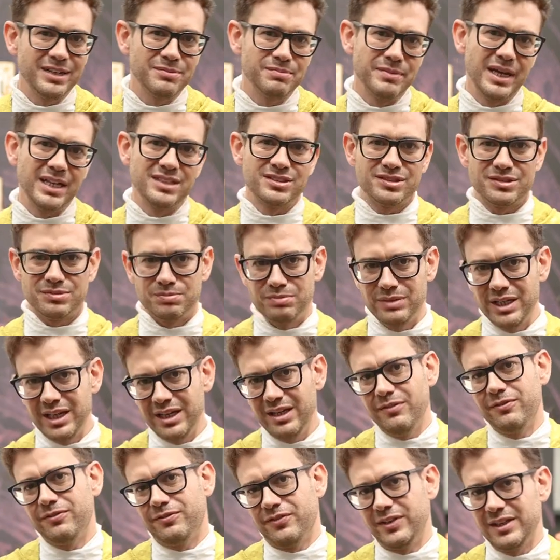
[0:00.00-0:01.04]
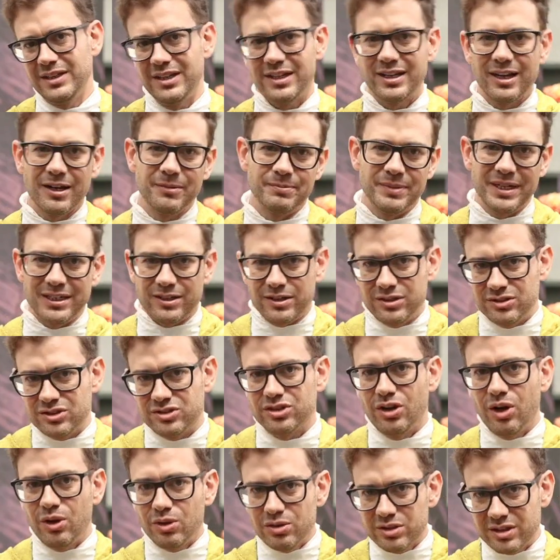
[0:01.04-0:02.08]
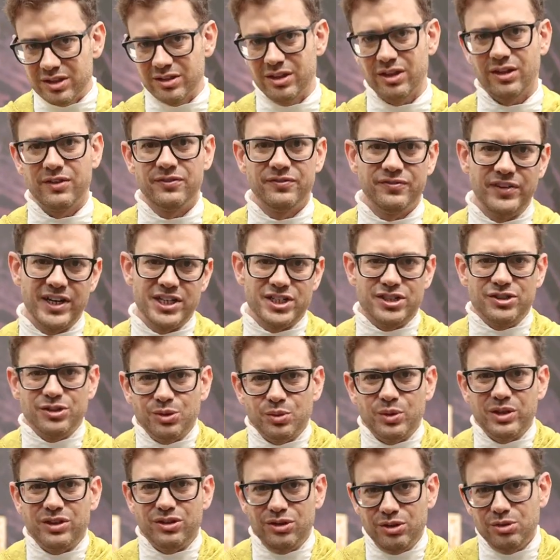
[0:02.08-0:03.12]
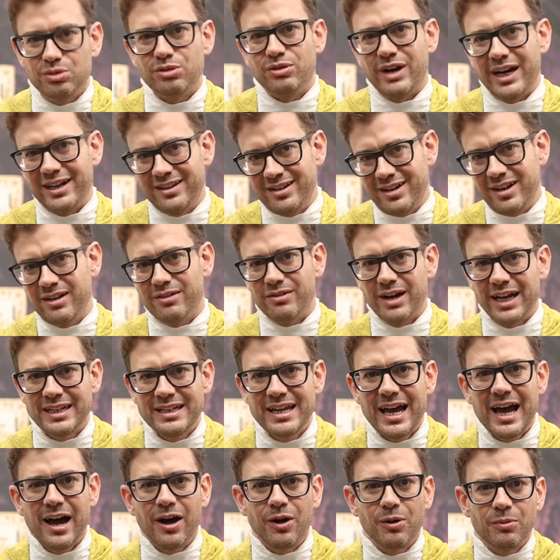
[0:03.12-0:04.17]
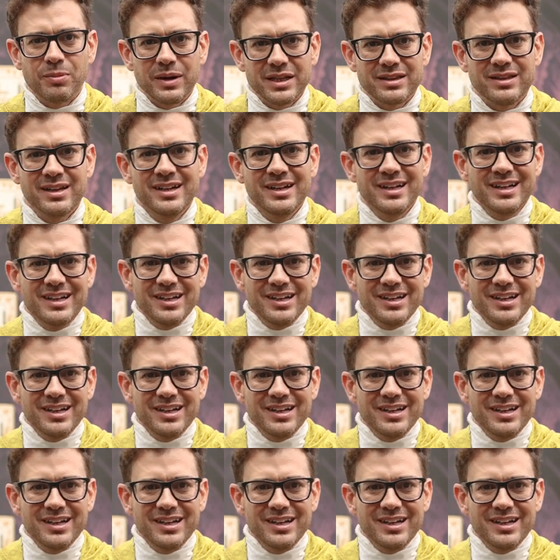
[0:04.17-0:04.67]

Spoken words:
It makes me feel a little bit consoled in the confessional with you right here, right now, but